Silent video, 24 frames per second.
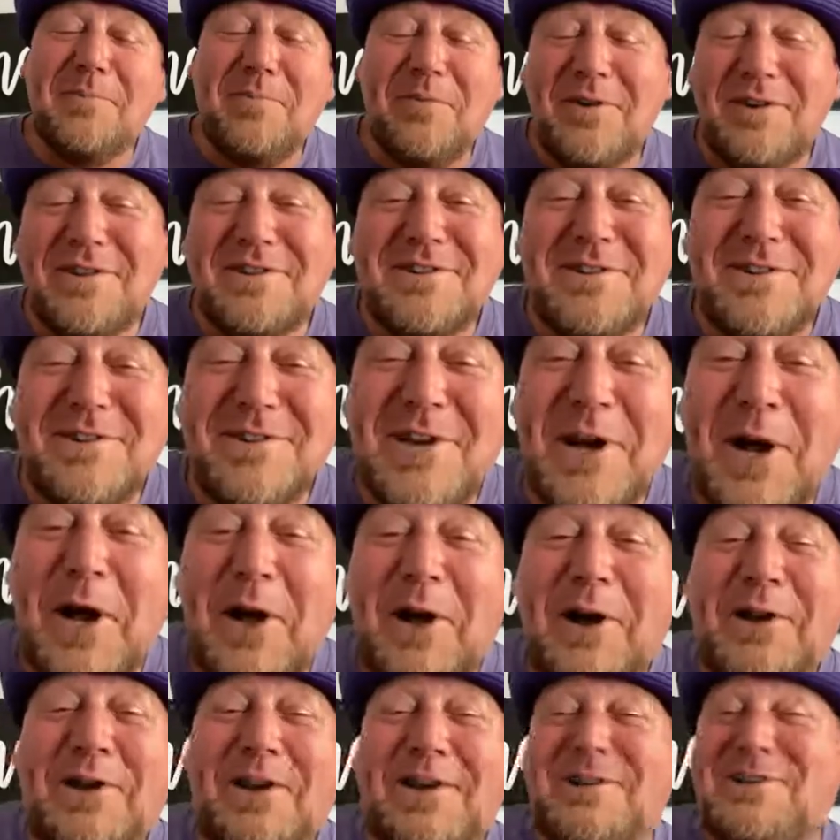person you
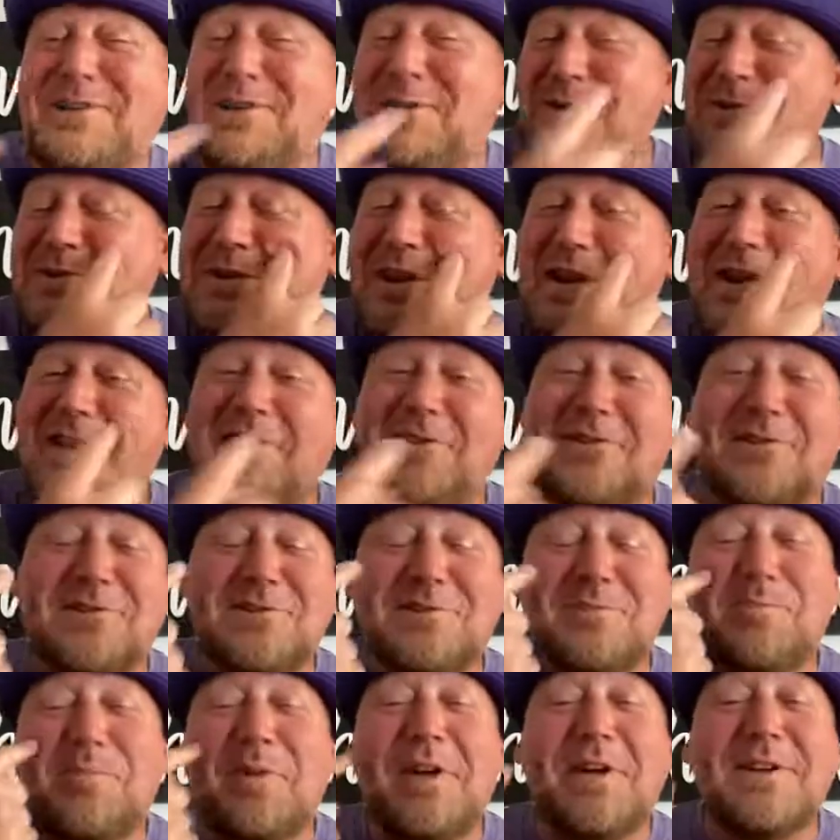talking to has got little
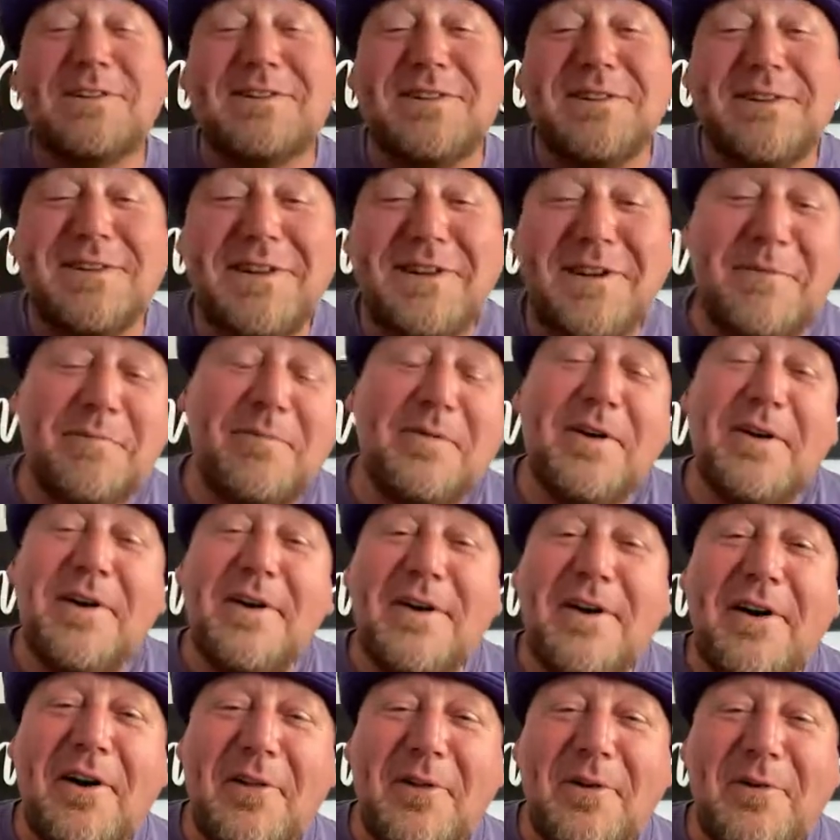specks of dip
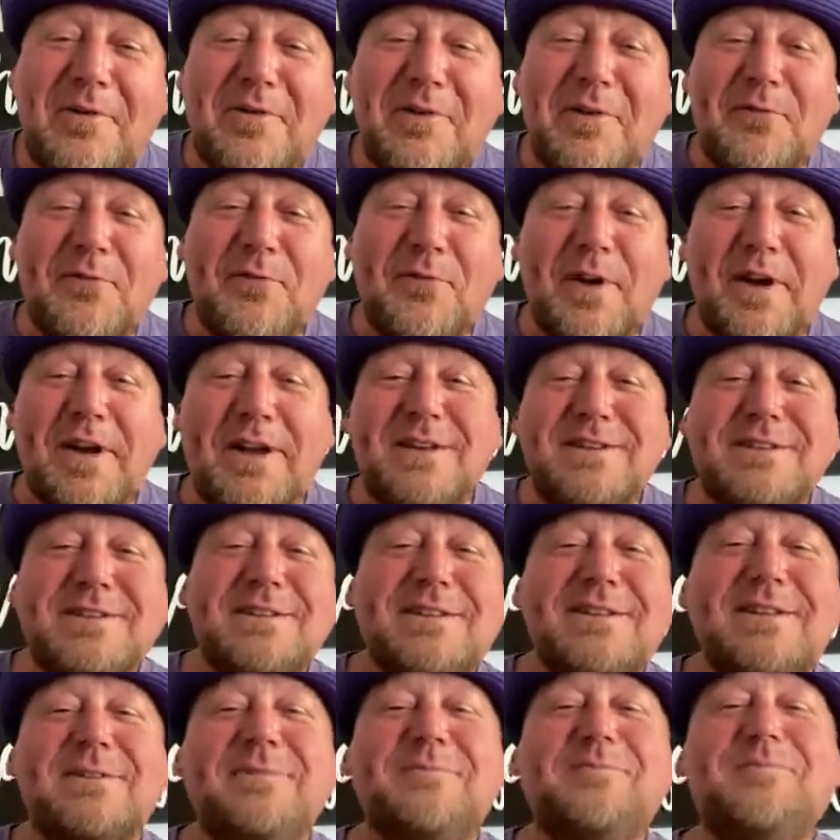all over their face.
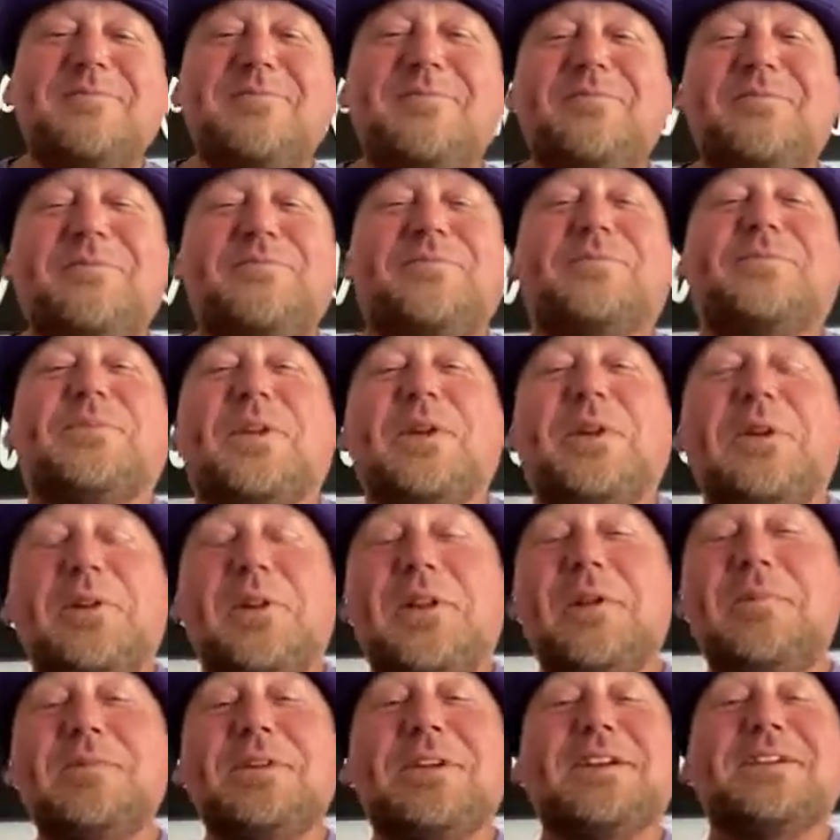Here,
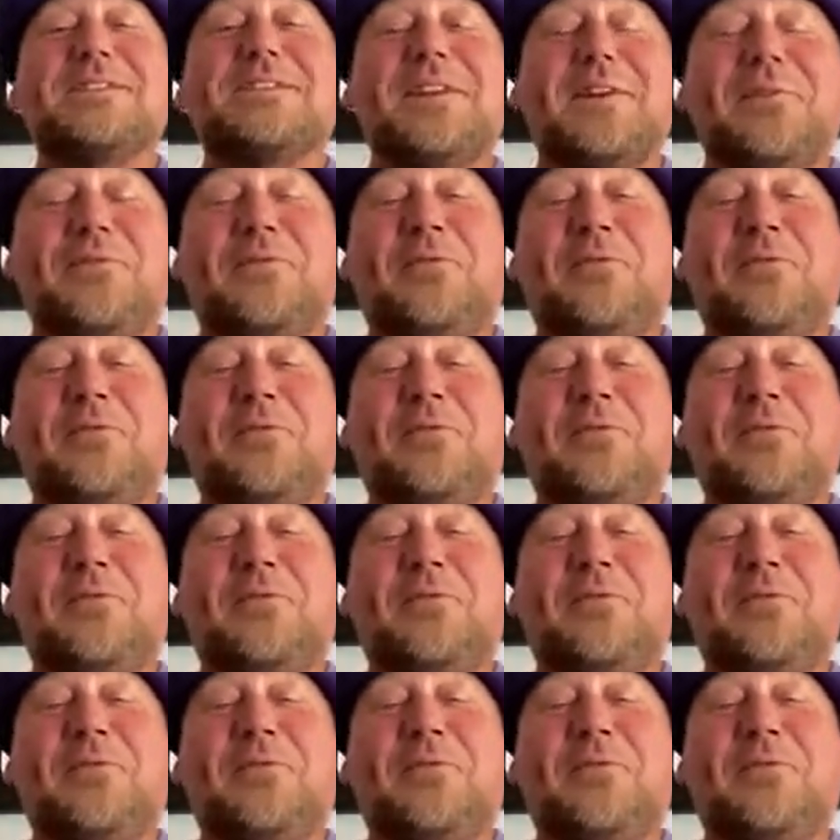let me get that